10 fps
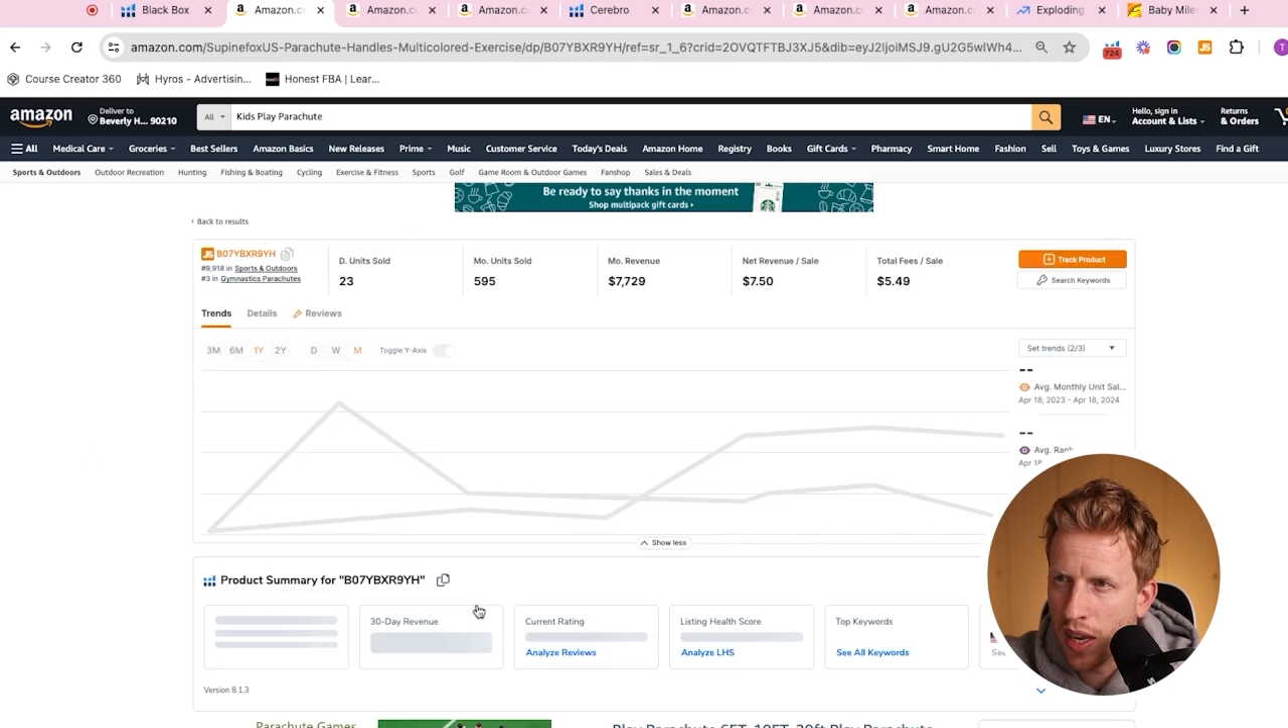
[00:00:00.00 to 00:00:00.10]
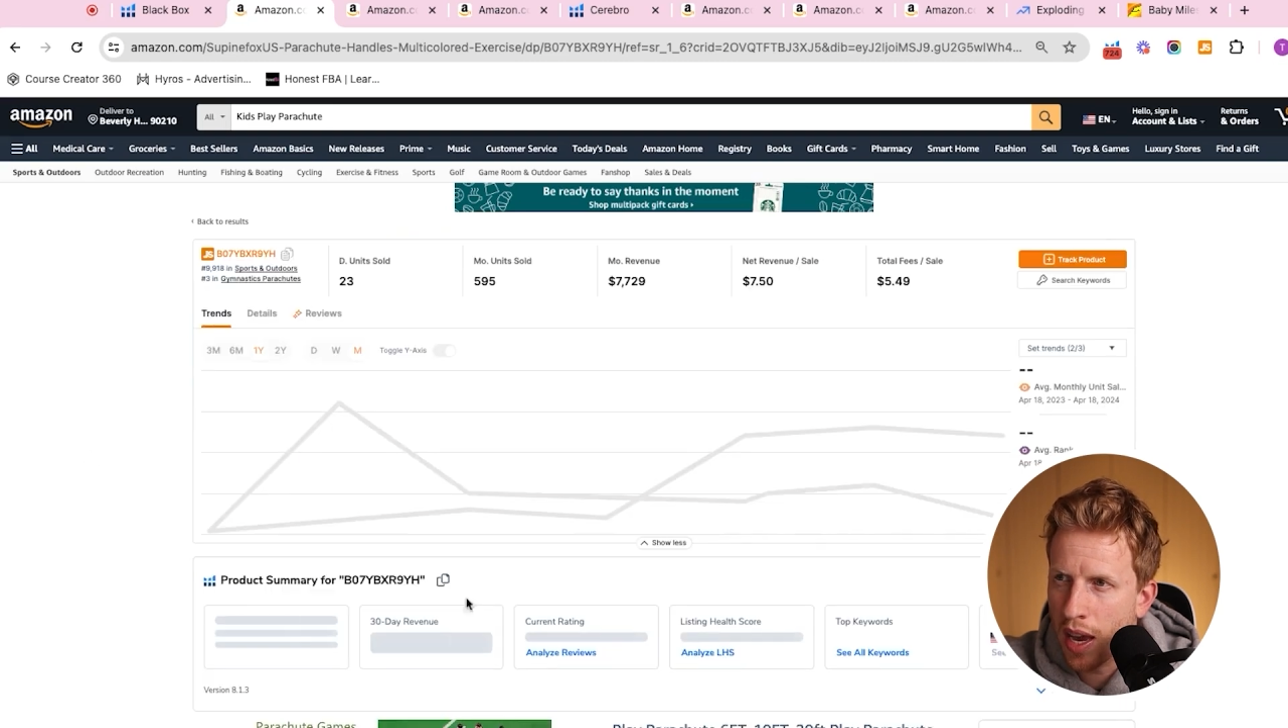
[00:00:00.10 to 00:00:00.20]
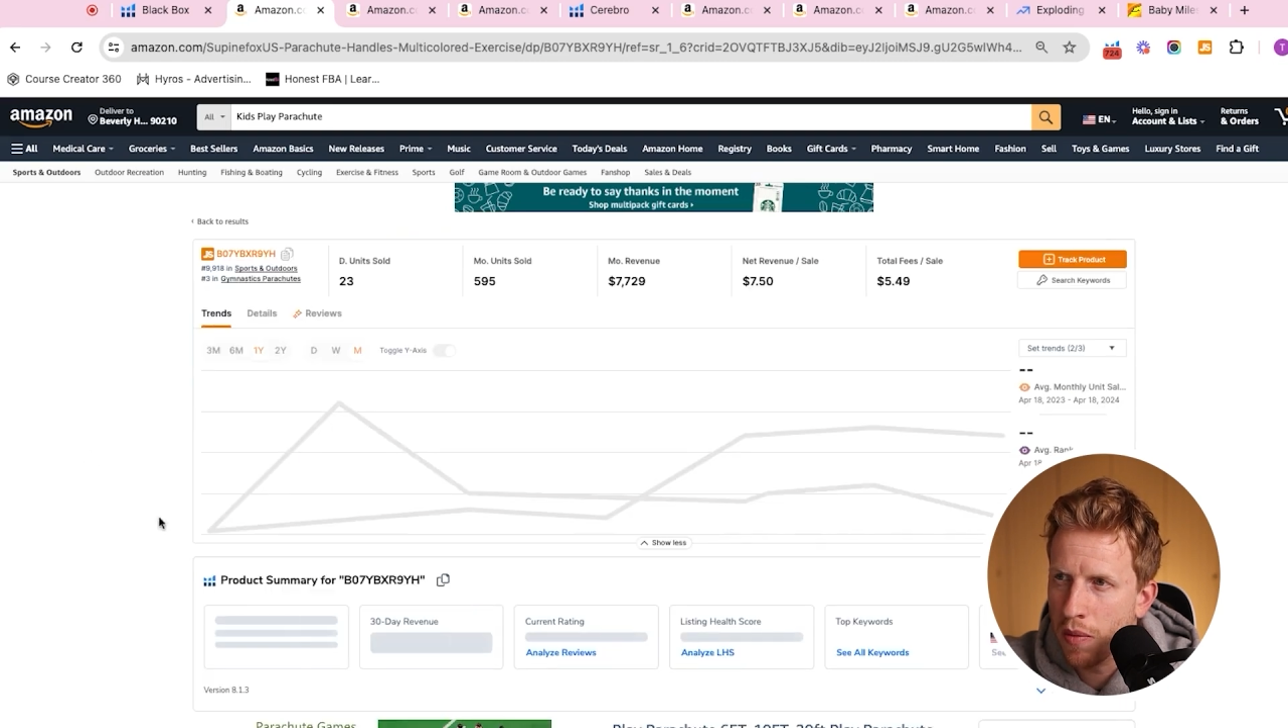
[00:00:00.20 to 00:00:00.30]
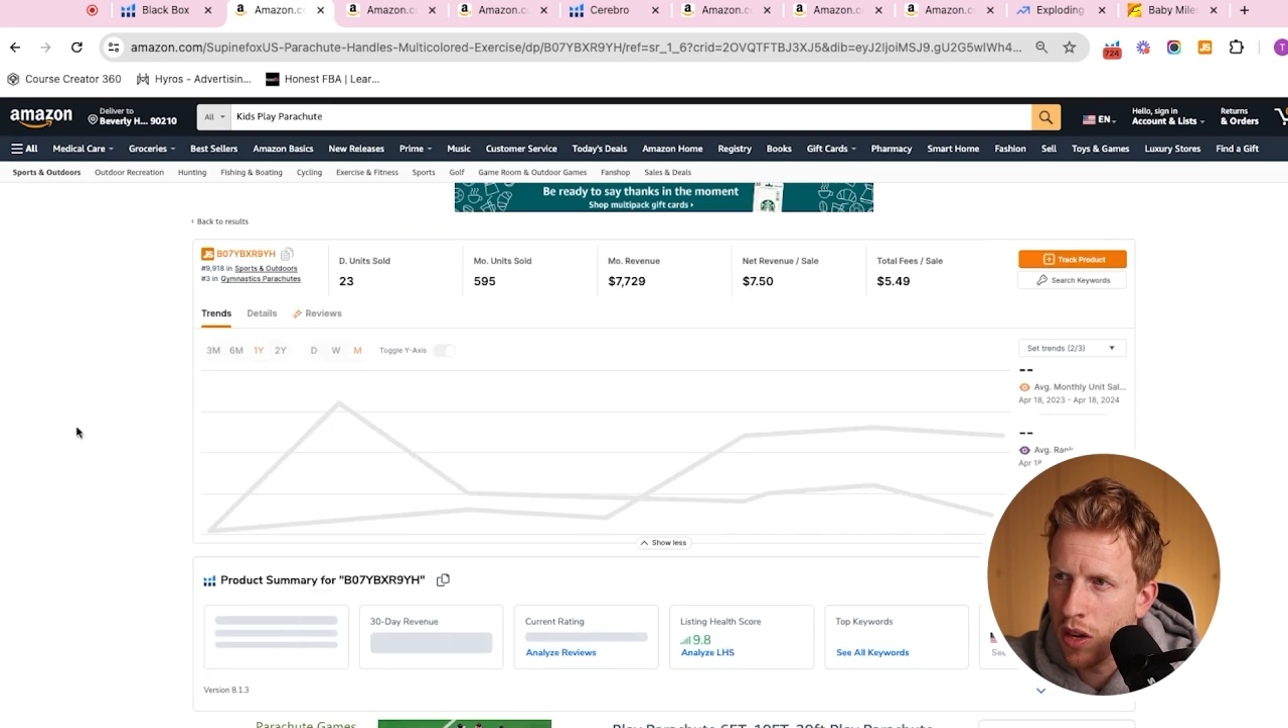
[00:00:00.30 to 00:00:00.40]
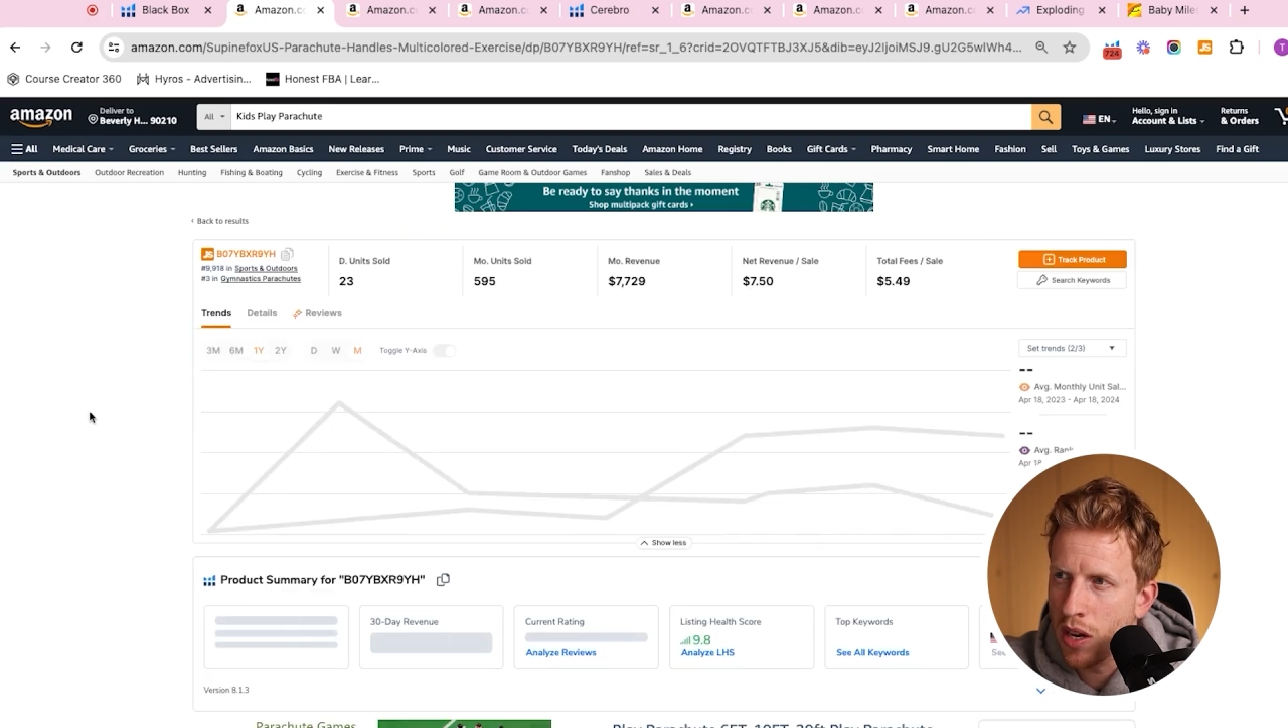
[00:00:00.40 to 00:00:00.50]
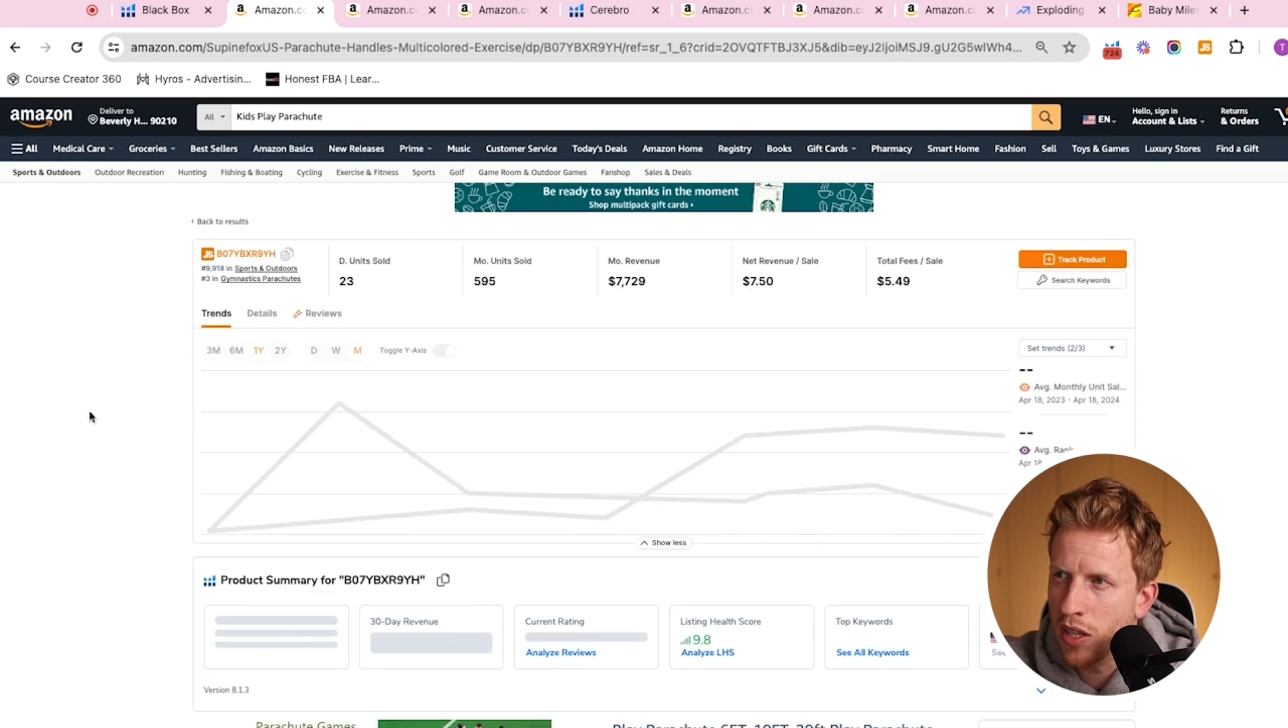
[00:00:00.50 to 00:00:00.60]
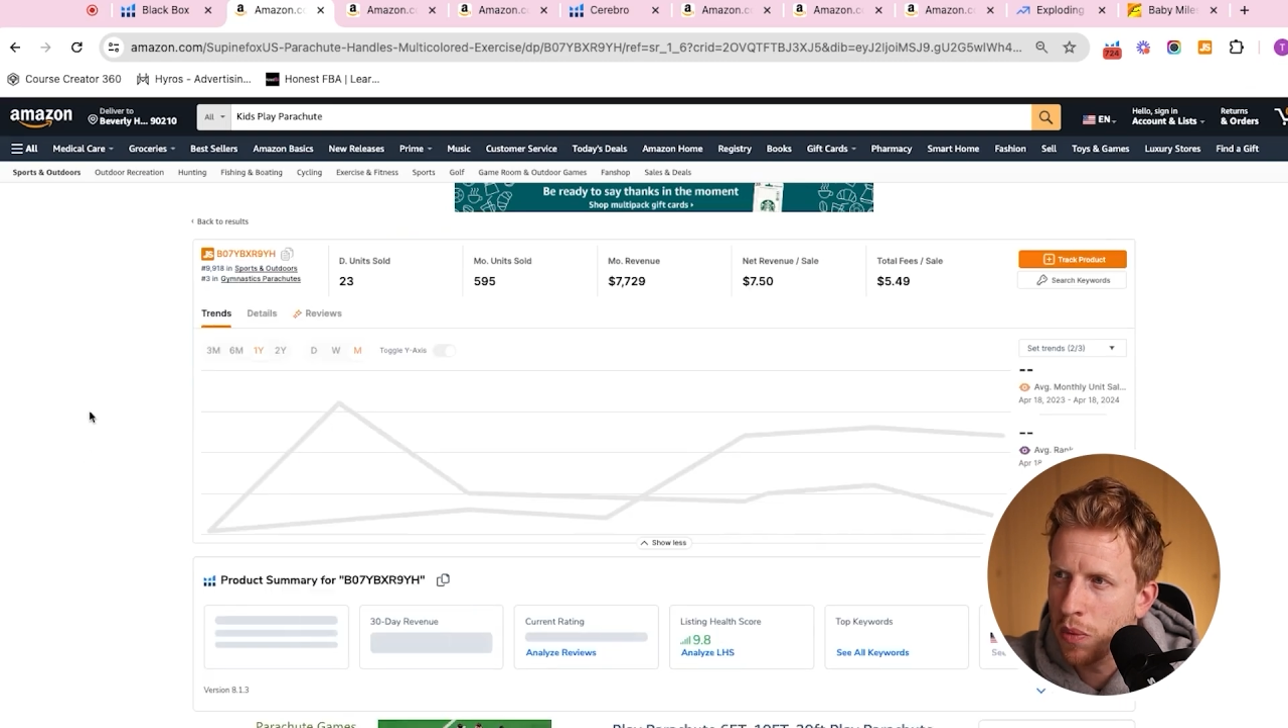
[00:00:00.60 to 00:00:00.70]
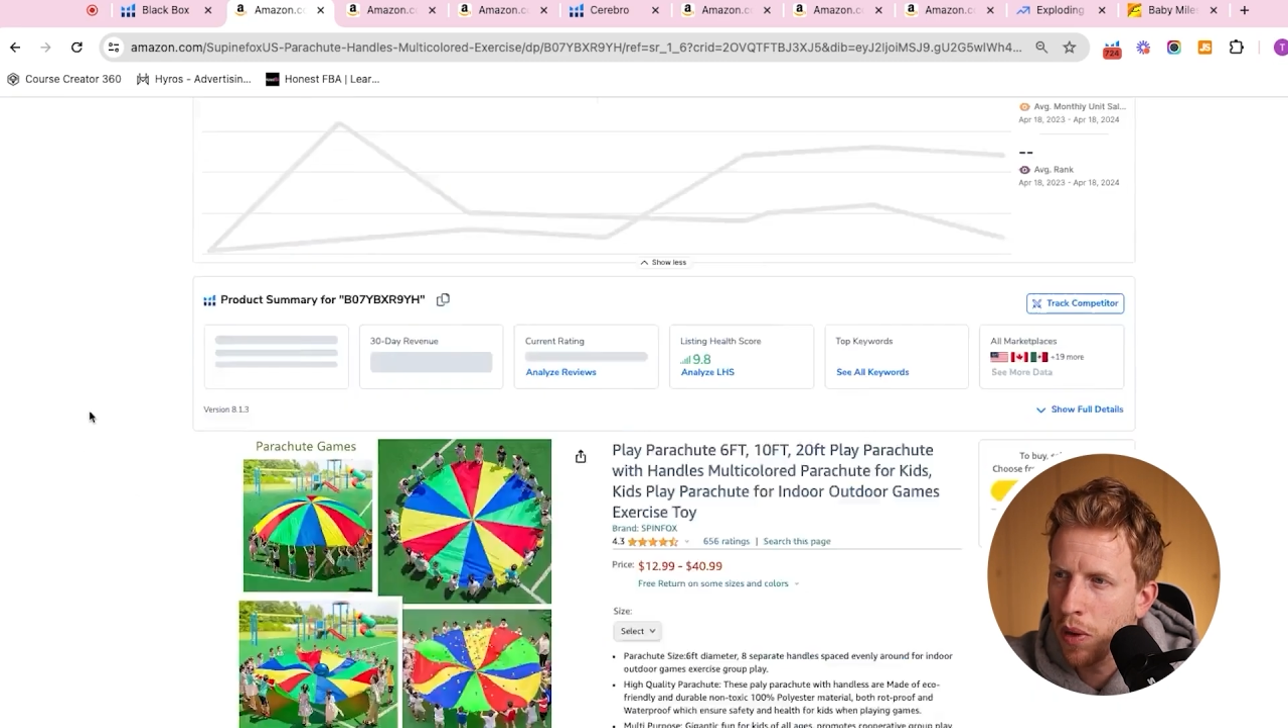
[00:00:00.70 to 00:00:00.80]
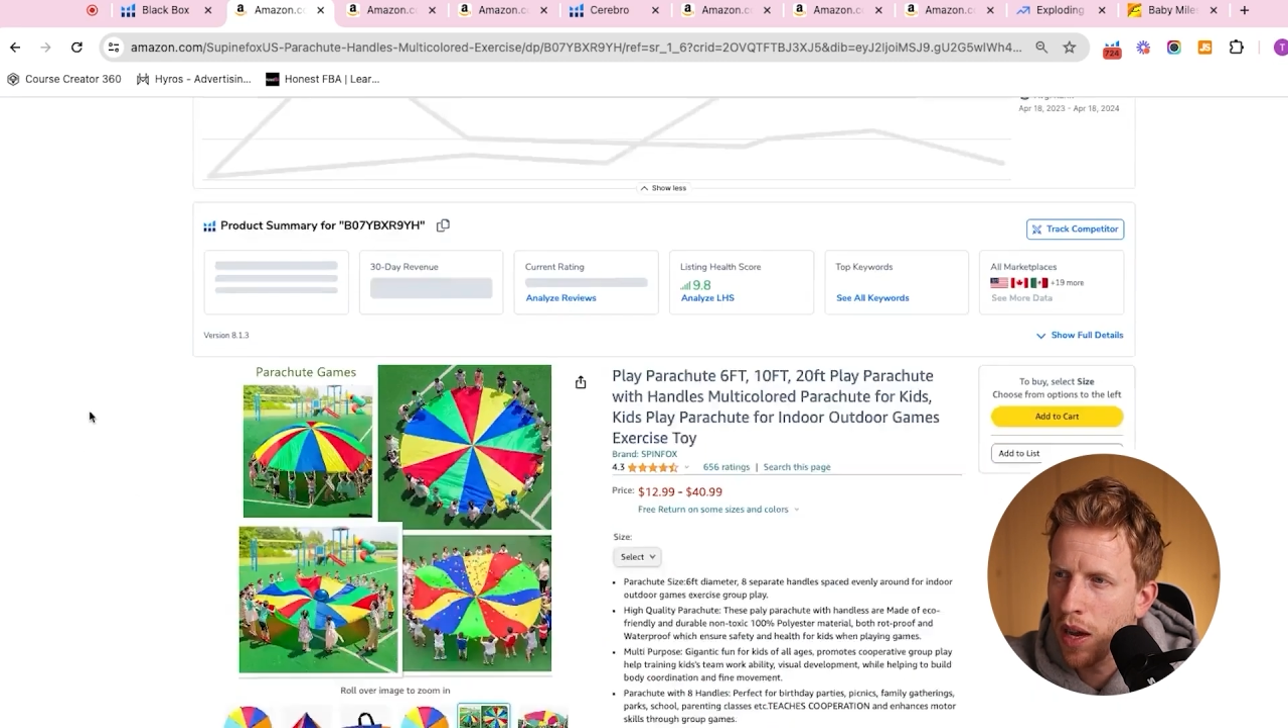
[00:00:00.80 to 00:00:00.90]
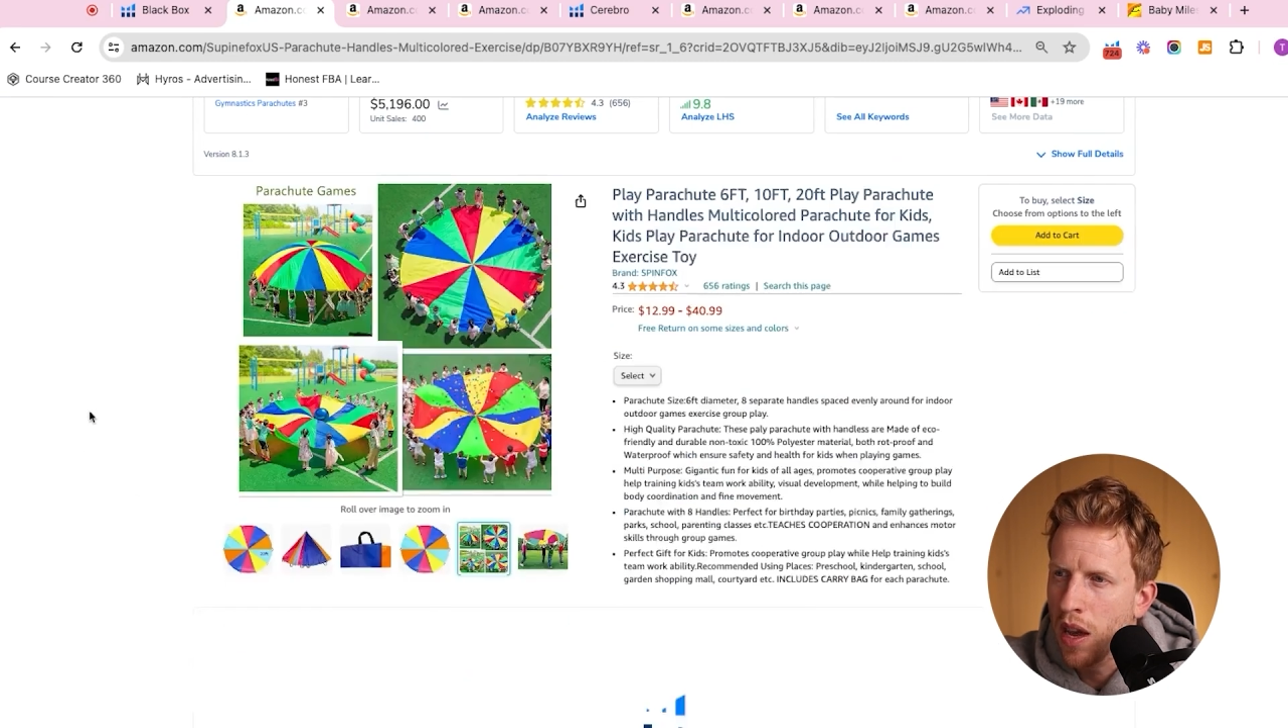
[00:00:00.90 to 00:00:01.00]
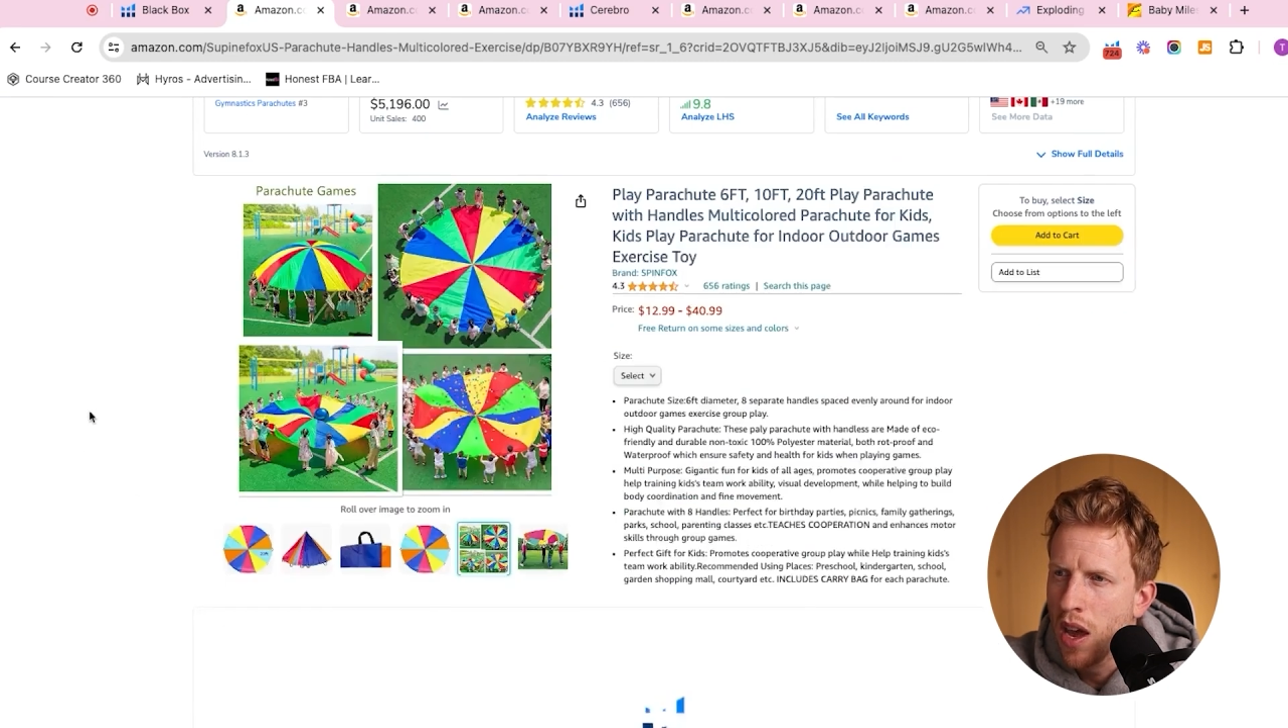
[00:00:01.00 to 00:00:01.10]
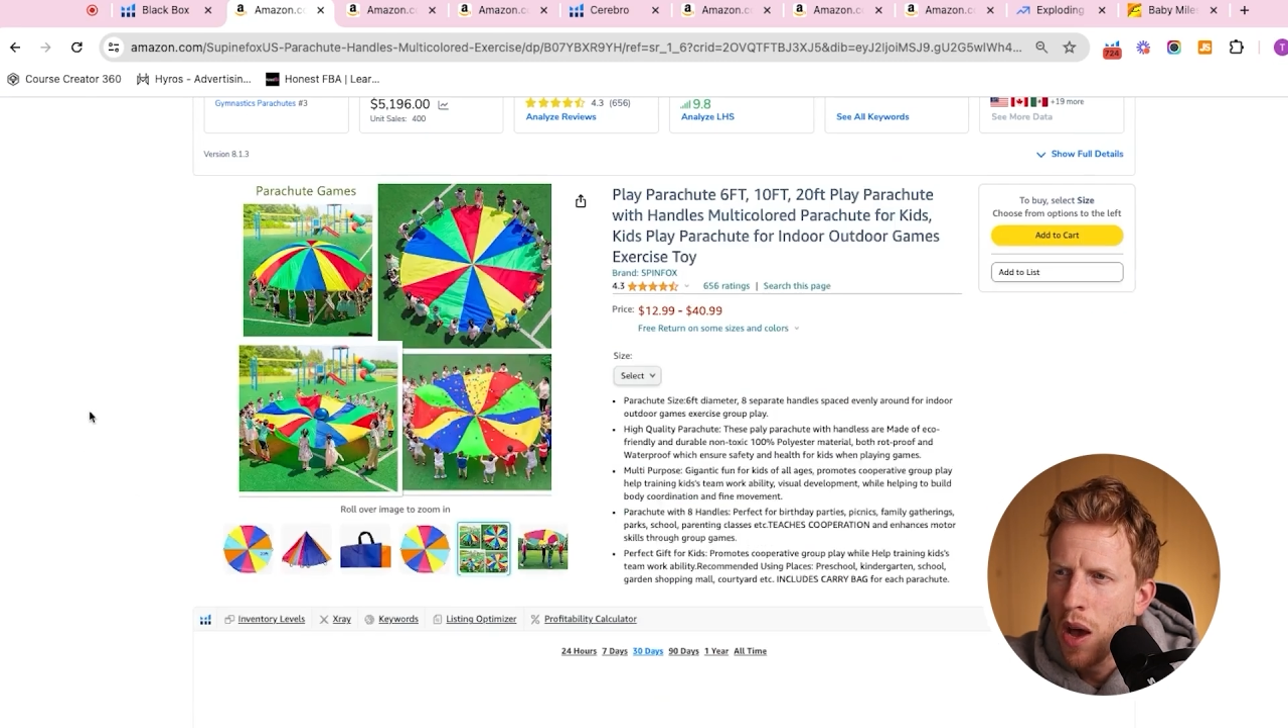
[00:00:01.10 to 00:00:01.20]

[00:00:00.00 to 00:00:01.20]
game that you need to play.